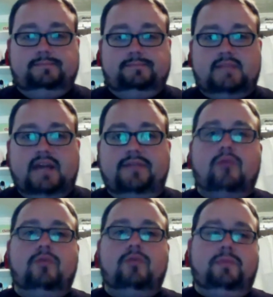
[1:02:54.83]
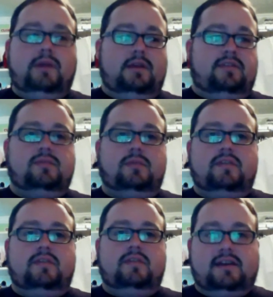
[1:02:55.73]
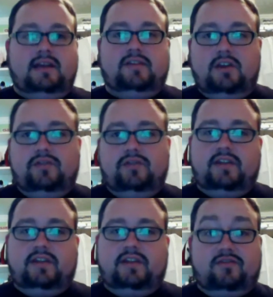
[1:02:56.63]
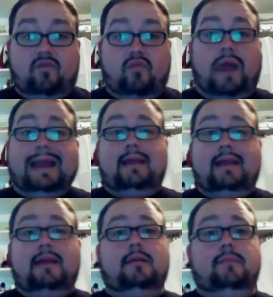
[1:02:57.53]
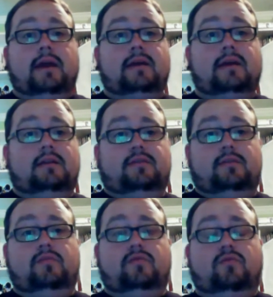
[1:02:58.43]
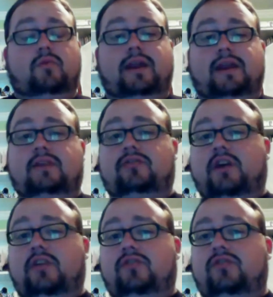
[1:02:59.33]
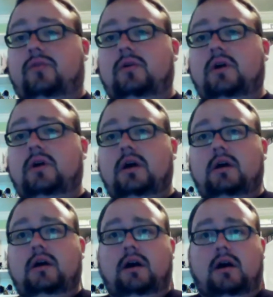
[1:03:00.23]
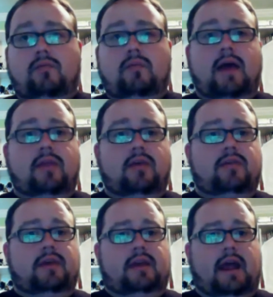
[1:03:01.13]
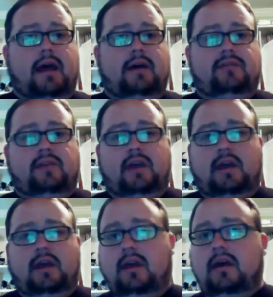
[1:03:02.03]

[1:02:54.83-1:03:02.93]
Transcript: and that would be some of the techniques in using this as a writing mechanism, as a writing exercise tool, rather than as a